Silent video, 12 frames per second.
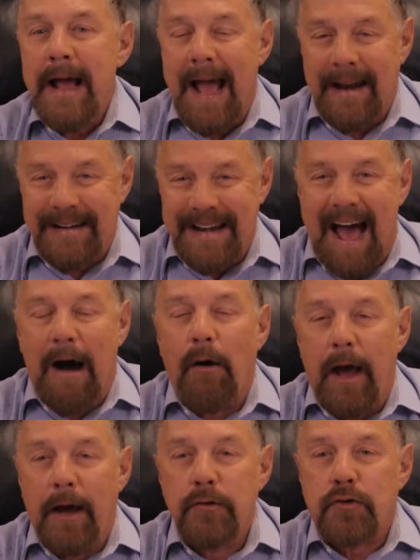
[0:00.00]
and now
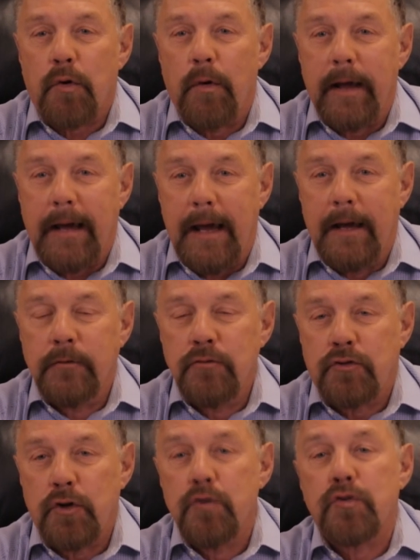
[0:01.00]
entering
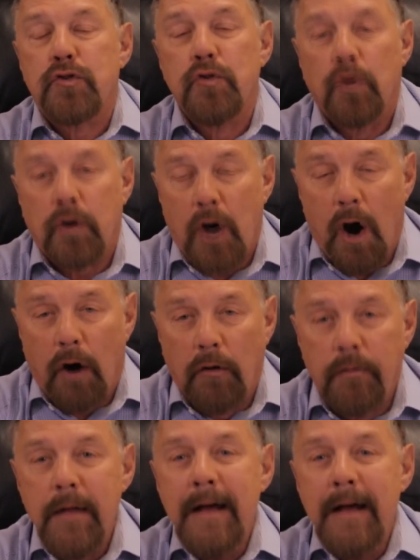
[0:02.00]
into Sukkot,